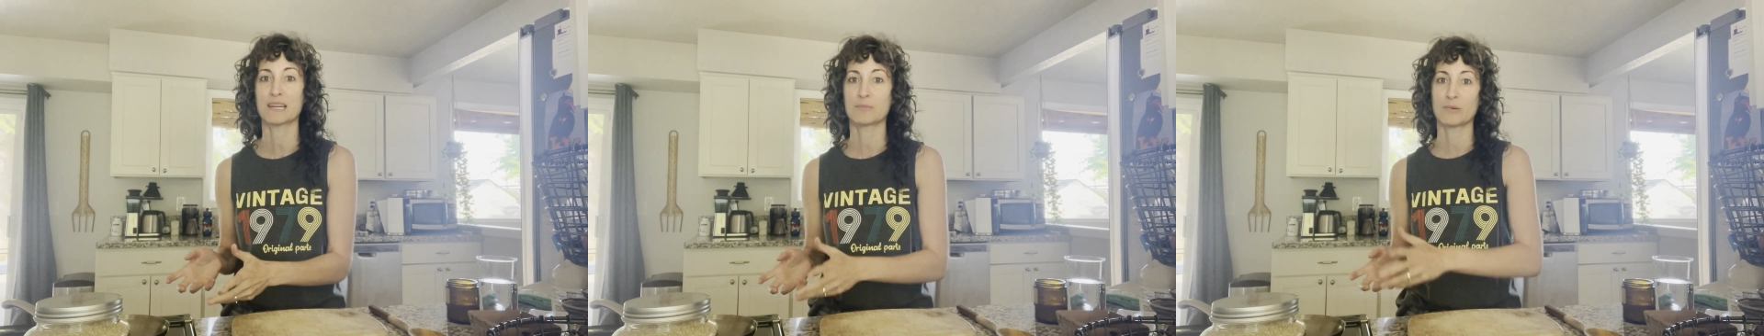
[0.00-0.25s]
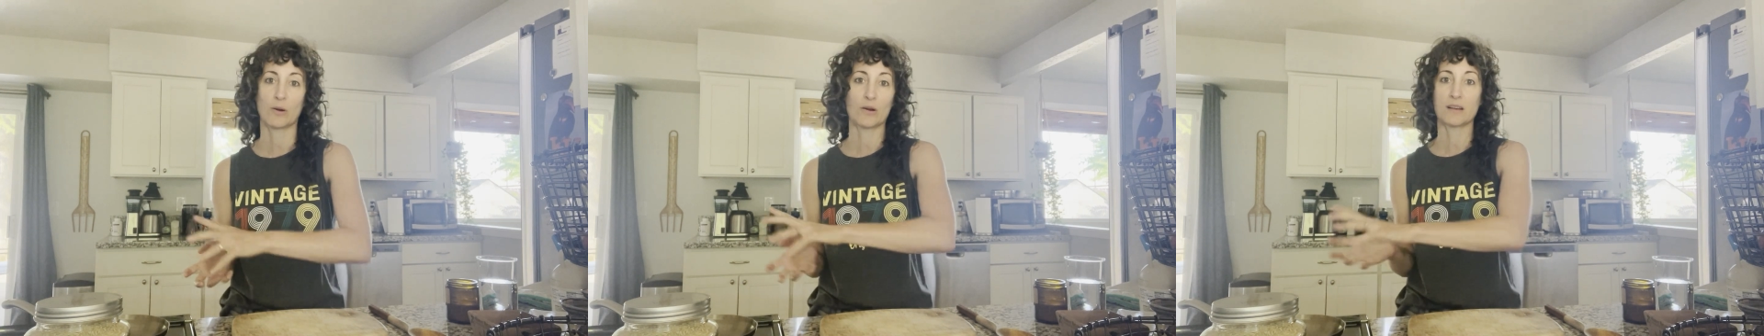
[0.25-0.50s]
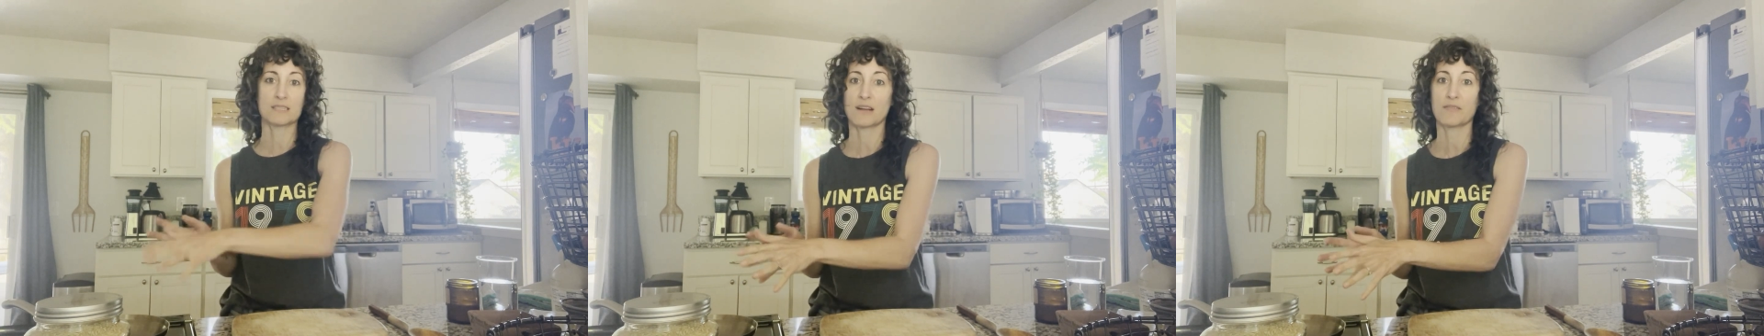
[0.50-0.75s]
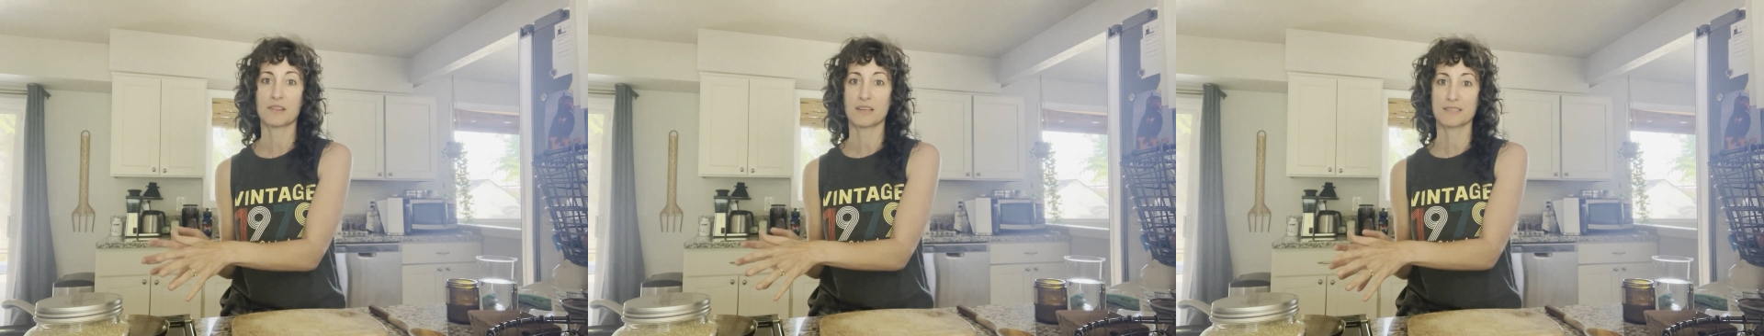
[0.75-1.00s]
or else
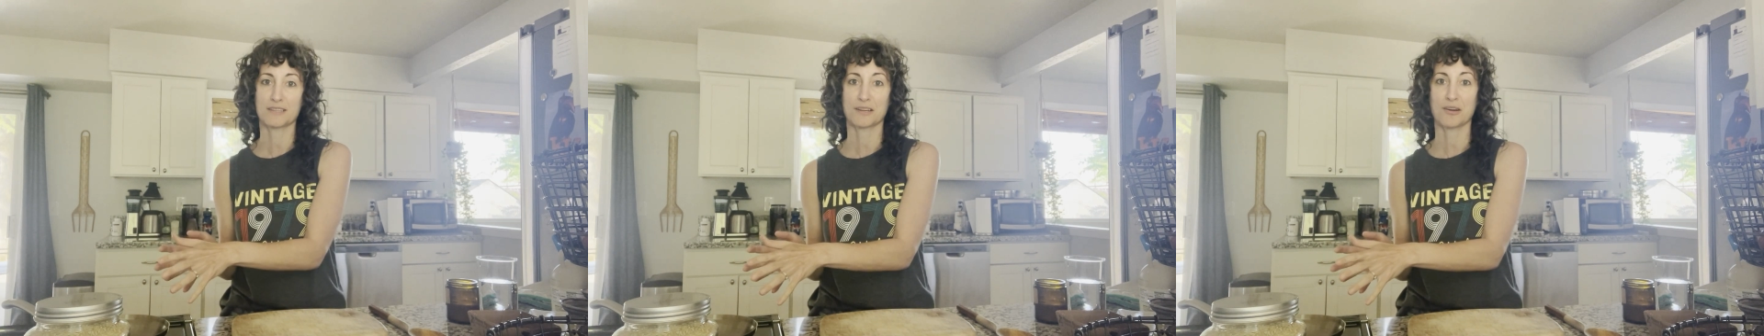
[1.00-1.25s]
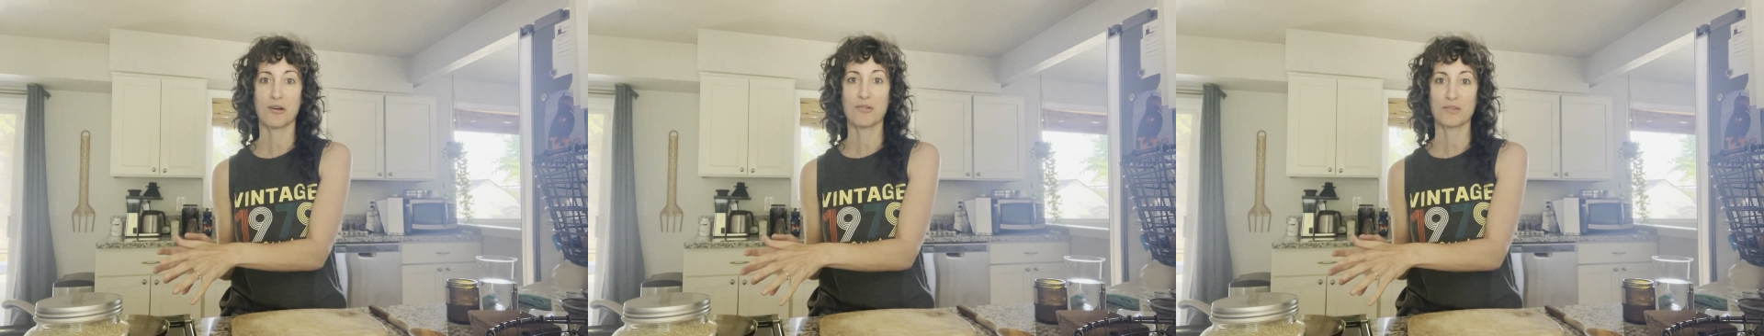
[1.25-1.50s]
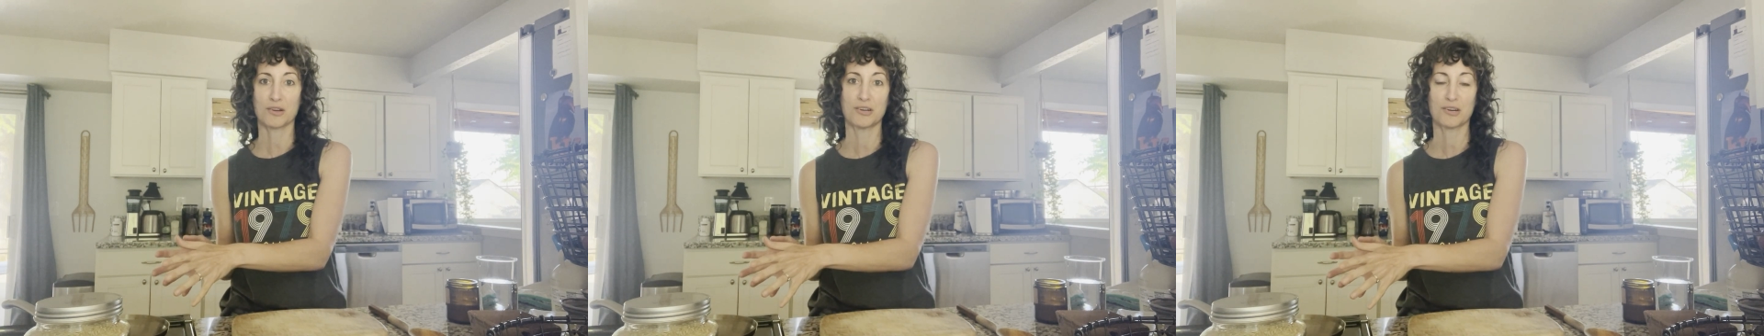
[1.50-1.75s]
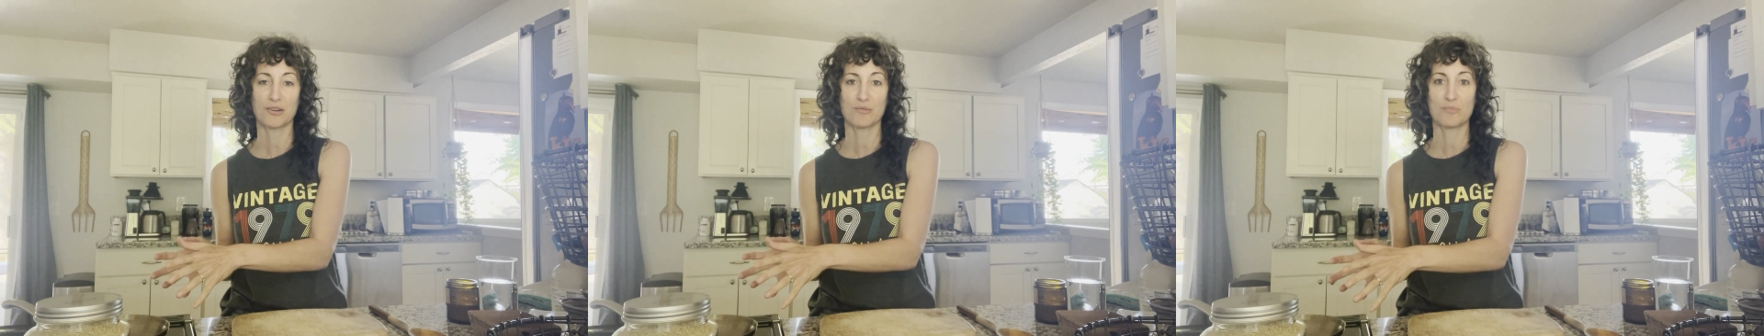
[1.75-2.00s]
everything's gonna overcook
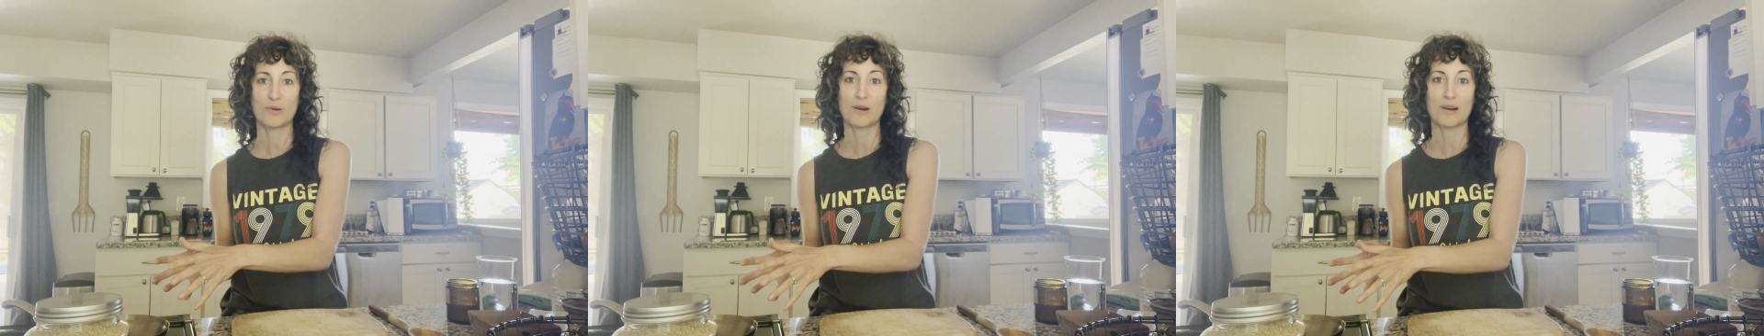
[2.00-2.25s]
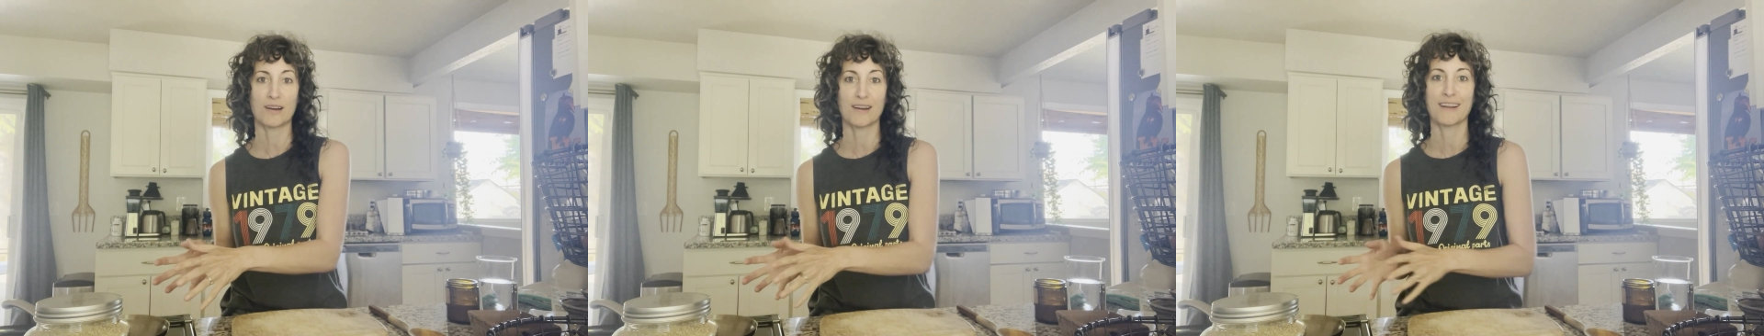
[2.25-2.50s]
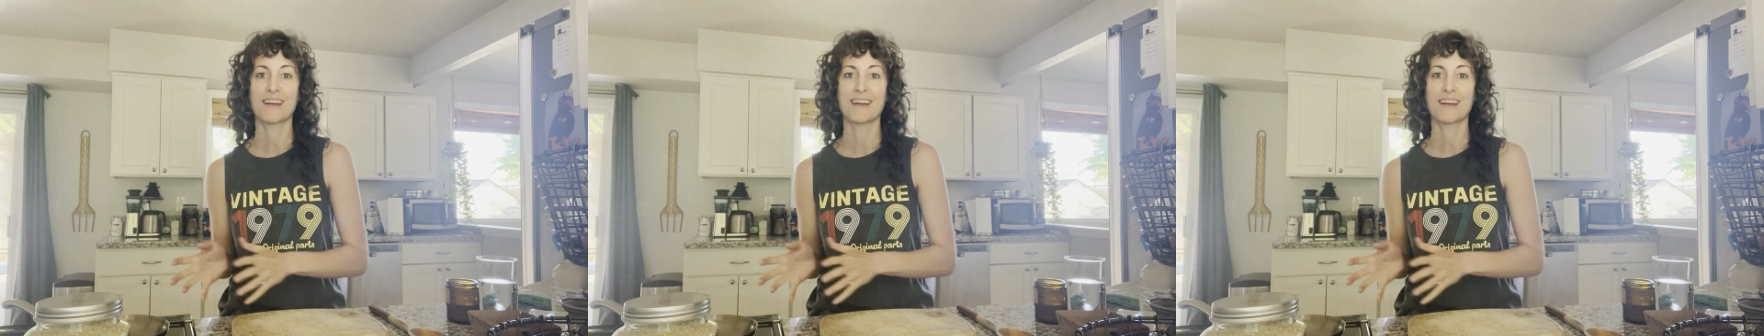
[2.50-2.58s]
or burn.